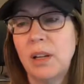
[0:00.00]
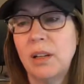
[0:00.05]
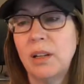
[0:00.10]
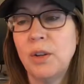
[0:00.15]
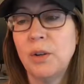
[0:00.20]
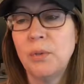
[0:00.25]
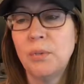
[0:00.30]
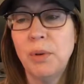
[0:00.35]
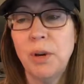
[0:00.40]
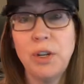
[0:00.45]

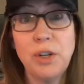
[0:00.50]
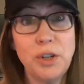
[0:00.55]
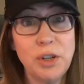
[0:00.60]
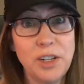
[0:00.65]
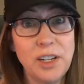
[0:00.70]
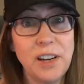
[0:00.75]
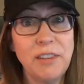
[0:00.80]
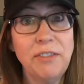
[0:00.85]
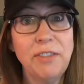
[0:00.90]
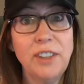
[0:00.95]
You and Brett
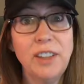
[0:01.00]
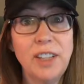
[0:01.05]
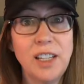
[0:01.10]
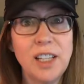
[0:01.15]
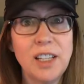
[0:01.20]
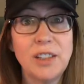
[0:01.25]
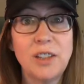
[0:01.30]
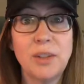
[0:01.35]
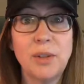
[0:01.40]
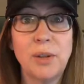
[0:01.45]
should
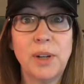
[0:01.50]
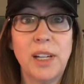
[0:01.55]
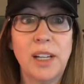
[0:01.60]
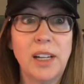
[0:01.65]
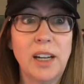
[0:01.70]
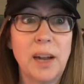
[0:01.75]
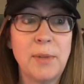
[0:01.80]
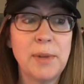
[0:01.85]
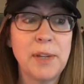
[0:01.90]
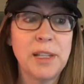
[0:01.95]
definitely do
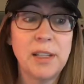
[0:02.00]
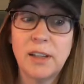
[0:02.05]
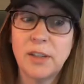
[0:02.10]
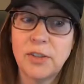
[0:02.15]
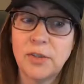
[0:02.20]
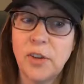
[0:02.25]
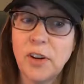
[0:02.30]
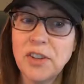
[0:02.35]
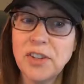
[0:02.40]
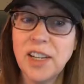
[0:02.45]
it. I mean,
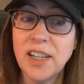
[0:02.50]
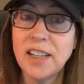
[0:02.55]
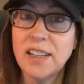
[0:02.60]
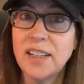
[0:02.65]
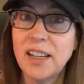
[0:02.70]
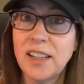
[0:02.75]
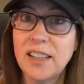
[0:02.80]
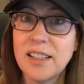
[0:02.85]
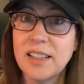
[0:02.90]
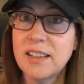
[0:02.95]
as far as I can
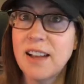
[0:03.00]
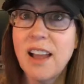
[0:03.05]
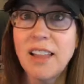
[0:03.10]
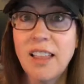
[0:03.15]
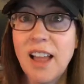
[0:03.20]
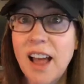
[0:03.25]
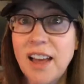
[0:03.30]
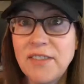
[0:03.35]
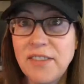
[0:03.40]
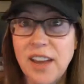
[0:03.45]
tell, it's not
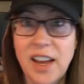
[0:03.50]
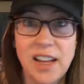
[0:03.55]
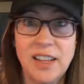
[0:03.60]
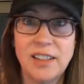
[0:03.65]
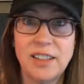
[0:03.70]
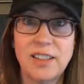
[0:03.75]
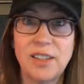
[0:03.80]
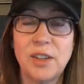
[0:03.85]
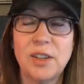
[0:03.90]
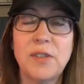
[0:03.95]
live
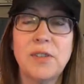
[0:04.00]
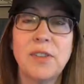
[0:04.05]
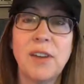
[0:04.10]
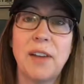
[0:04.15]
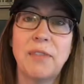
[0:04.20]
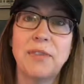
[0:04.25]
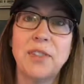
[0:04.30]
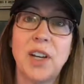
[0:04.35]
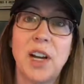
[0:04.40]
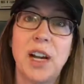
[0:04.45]
yet, so you
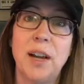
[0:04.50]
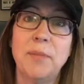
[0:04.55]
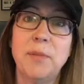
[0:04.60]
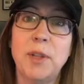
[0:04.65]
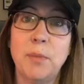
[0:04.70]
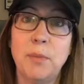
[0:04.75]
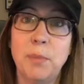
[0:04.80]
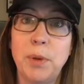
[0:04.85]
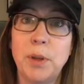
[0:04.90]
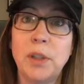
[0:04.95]
have time
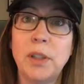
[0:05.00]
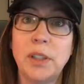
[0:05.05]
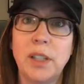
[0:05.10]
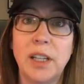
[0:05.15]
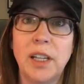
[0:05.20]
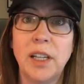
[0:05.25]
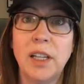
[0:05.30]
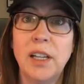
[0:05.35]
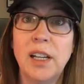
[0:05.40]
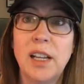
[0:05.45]
to build
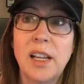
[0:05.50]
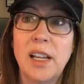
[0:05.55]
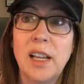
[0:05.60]
it.